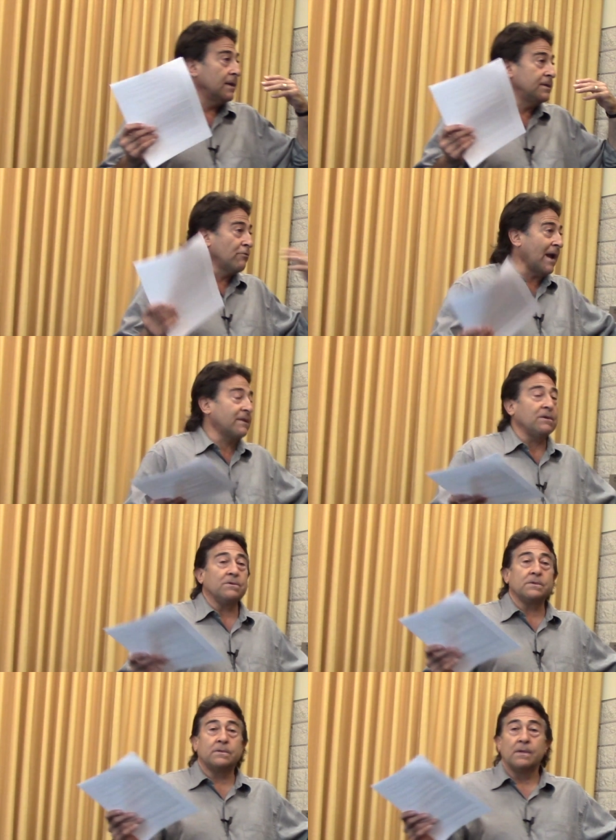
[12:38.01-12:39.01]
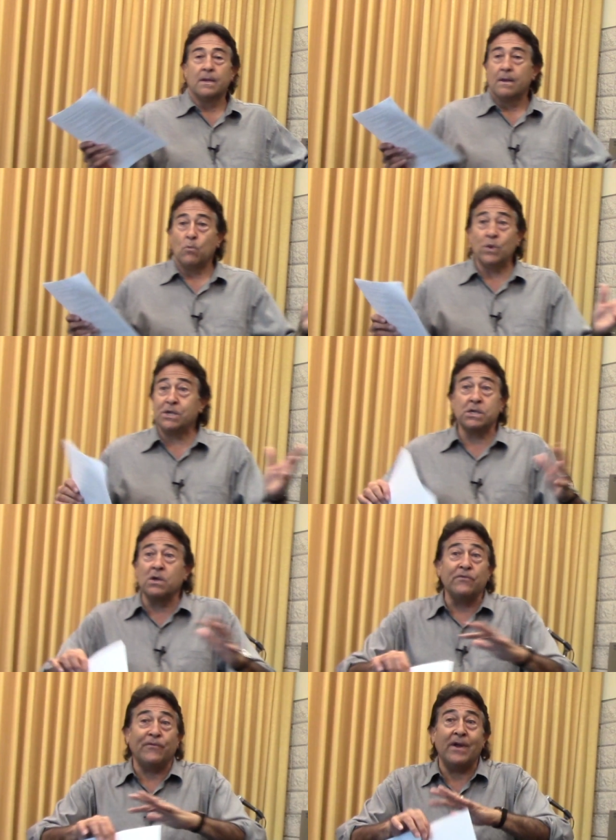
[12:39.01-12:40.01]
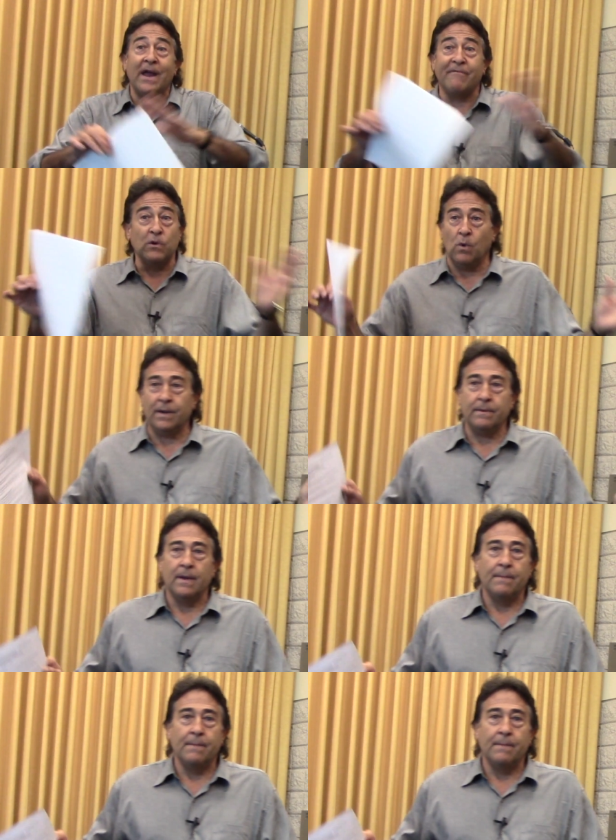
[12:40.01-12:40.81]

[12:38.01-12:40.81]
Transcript: directors, which is good for everyone.